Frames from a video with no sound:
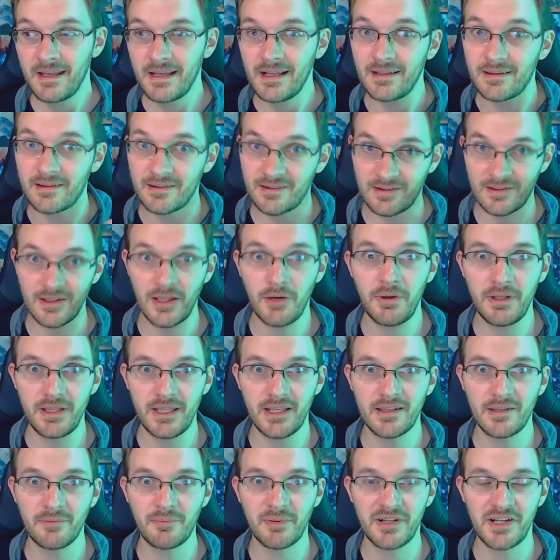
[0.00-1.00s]
It's slowing
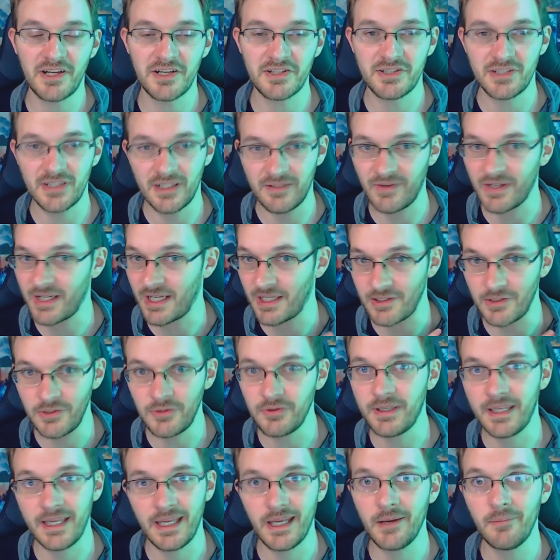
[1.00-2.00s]
down the production of like a
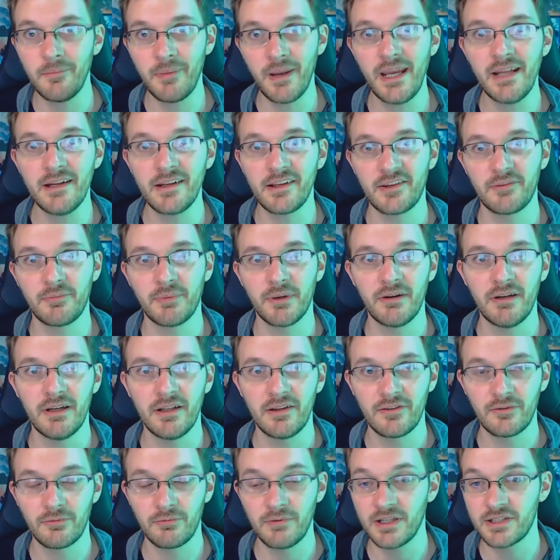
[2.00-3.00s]
new campaign
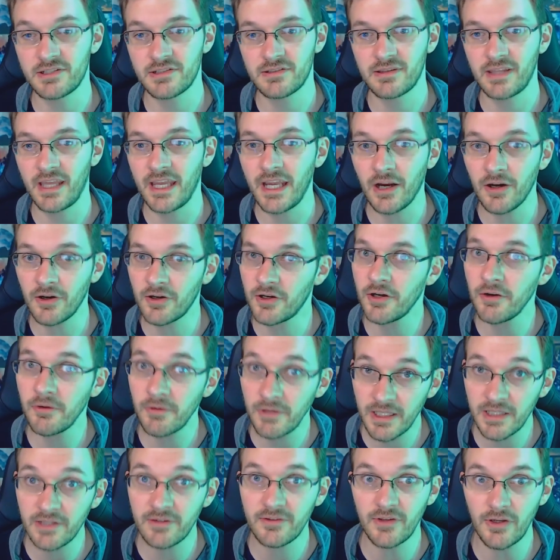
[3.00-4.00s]
experience, which they are
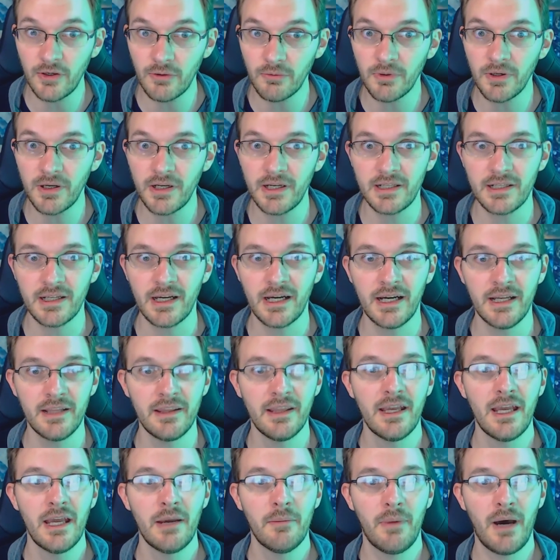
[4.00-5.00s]
currently still working on.